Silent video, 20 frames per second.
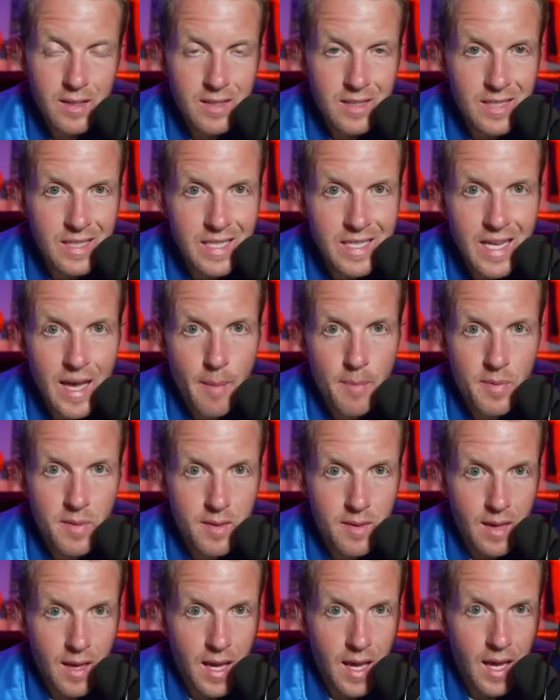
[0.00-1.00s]

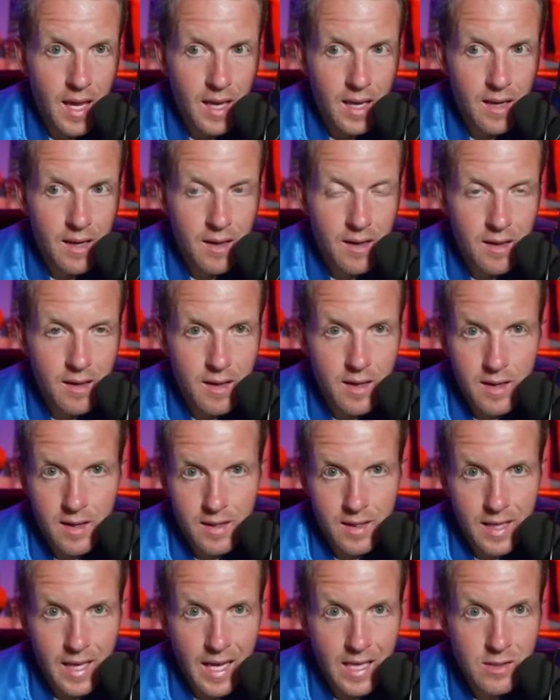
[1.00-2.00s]
depth and
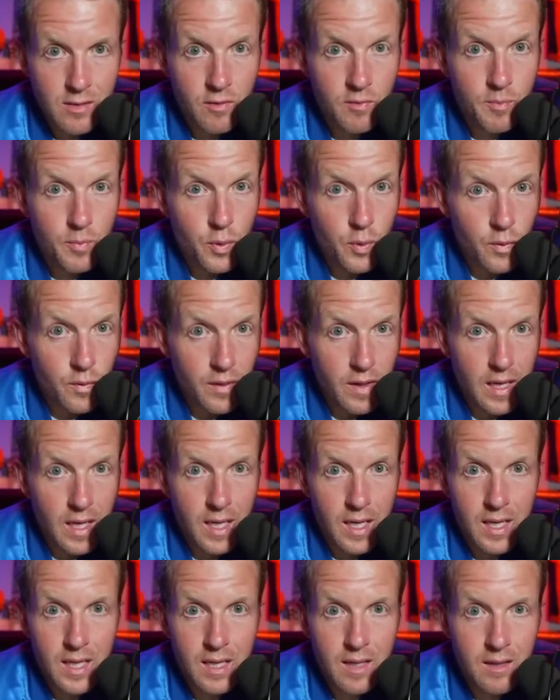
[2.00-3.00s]
guys who've proven
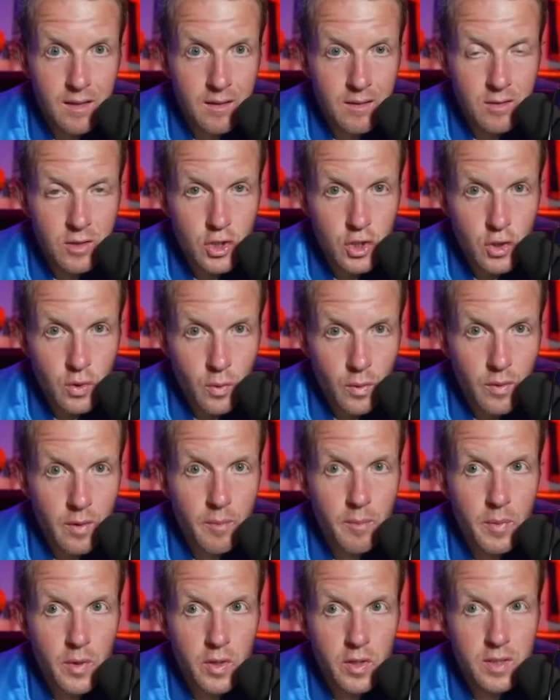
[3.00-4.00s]
it in shorter
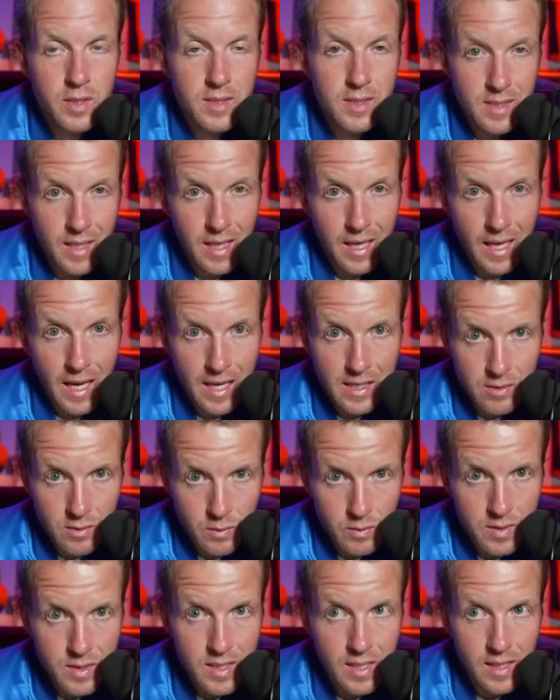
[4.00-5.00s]
bursts and guys
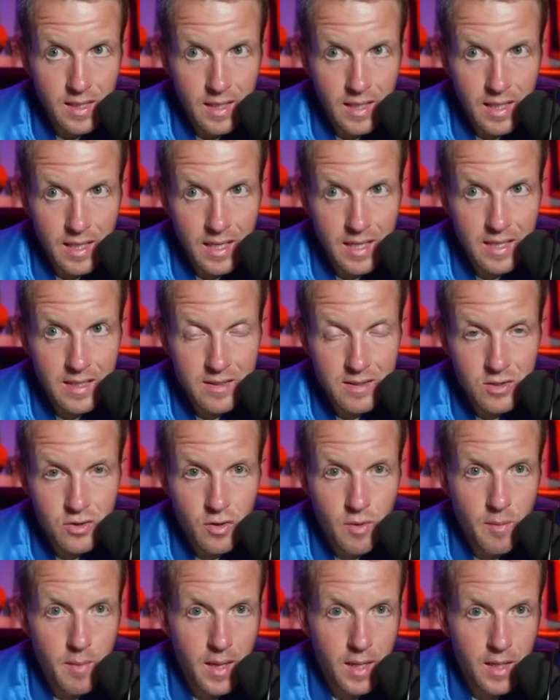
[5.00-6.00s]
whose ceiling is
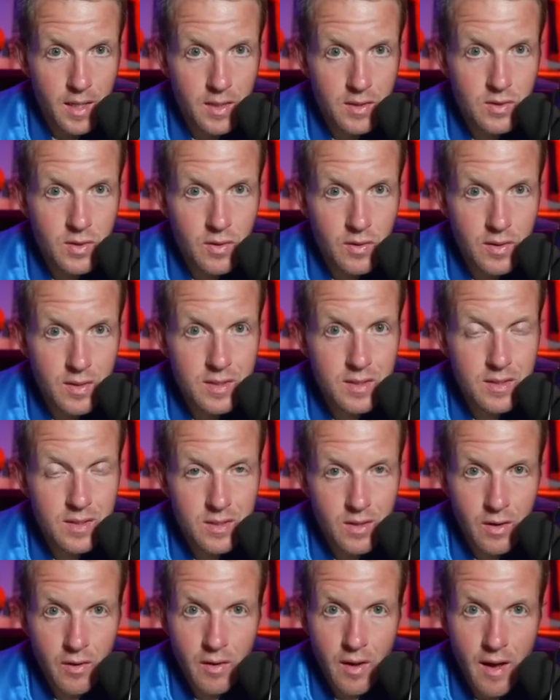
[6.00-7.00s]
tremendous. So let's
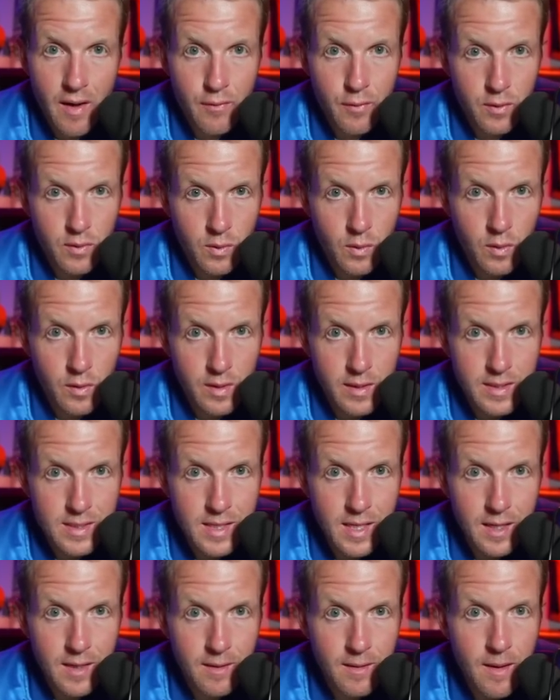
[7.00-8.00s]
start off with Courtland
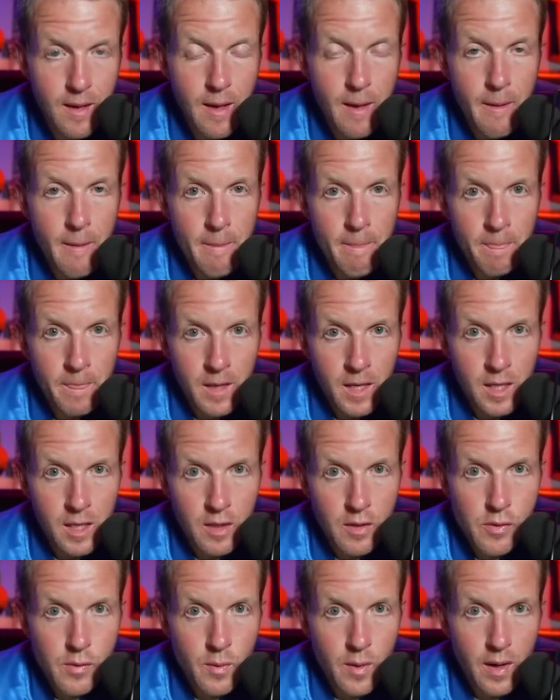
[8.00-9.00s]
Sutton. He
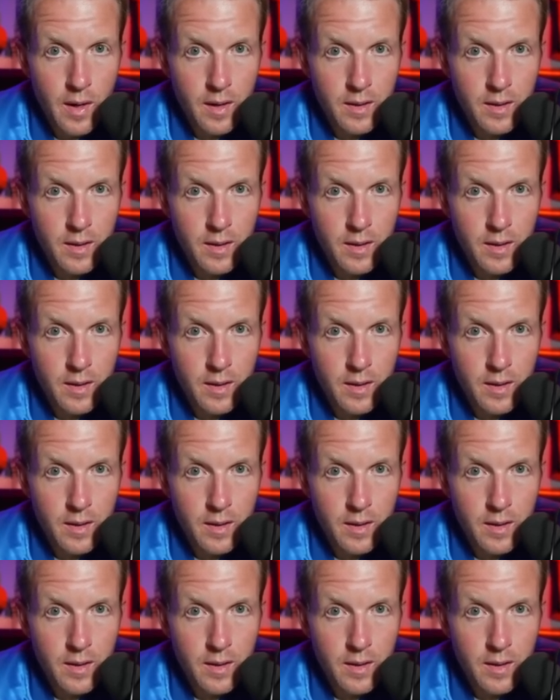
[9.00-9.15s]
threw out on